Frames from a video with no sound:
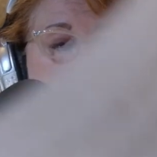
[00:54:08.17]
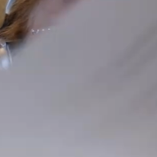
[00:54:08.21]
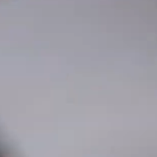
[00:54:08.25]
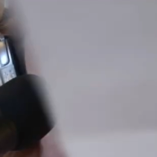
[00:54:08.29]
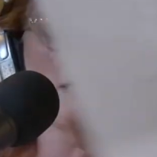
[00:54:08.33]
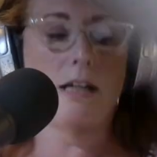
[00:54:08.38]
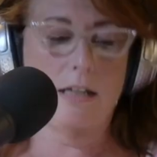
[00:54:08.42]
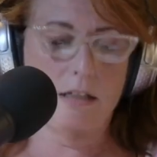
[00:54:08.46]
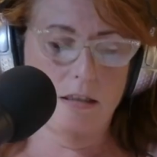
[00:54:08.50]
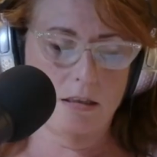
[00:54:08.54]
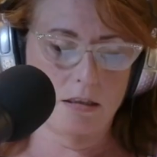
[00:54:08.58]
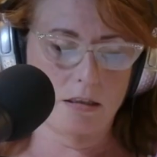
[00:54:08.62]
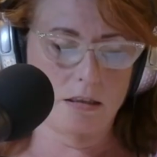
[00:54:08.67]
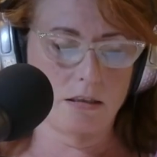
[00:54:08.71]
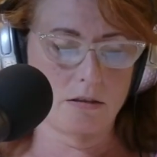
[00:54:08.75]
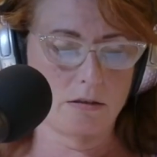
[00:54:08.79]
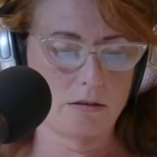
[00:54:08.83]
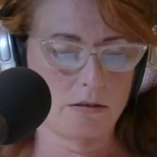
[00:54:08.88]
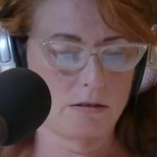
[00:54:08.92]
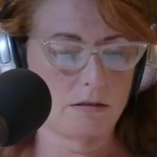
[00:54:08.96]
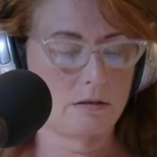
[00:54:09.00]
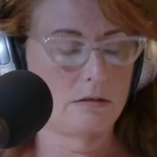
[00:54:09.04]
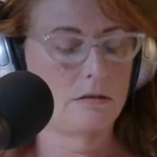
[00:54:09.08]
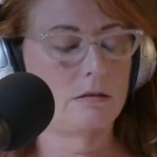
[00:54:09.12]
we'll agree.
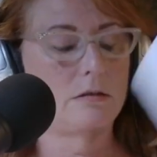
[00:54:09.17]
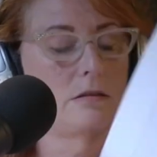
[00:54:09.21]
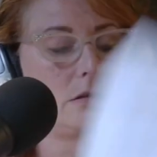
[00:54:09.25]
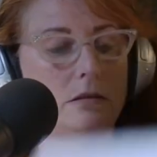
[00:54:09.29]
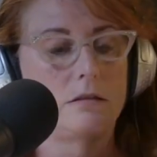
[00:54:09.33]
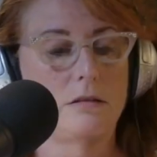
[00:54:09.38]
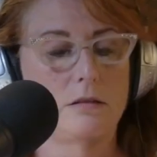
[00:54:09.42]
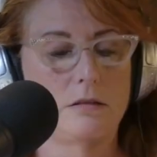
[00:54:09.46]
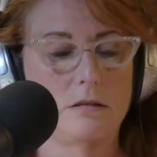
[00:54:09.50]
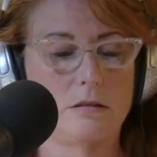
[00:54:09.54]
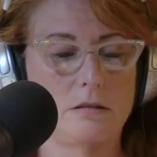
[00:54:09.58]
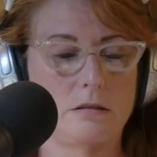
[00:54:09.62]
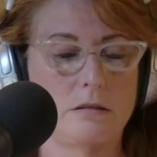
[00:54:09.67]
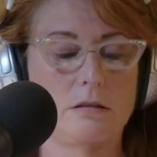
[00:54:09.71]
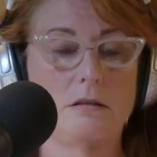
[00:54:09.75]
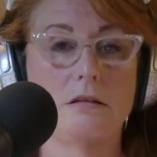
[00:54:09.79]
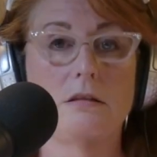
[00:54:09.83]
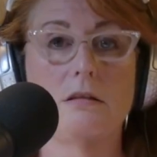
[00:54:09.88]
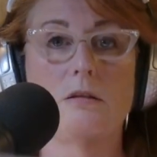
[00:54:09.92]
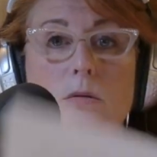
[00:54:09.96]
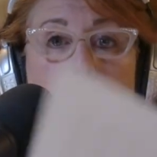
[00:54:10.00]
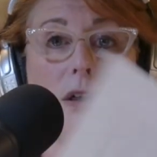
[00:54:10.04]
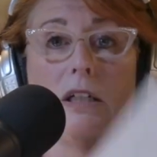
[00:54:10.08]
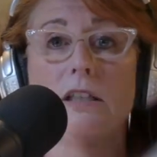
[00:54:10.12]

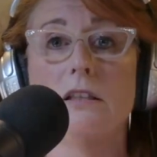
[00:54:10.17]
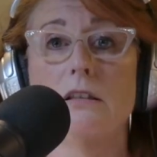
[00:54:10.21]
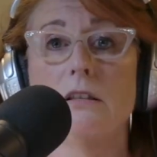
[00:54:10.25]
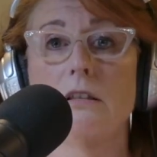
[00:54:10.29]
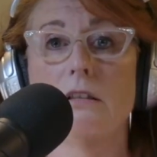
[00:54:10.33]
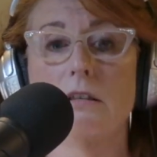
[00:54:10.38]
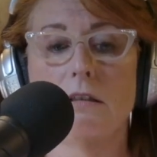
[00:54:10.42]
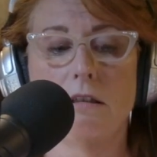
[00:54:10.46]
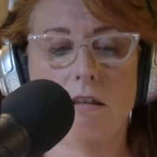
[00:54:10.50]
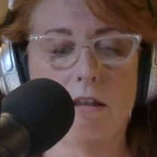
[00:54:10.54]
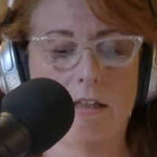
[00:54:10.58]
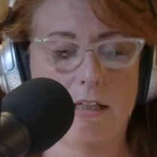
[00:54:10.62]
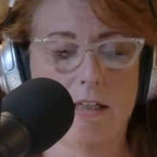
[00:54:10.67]
Very nice.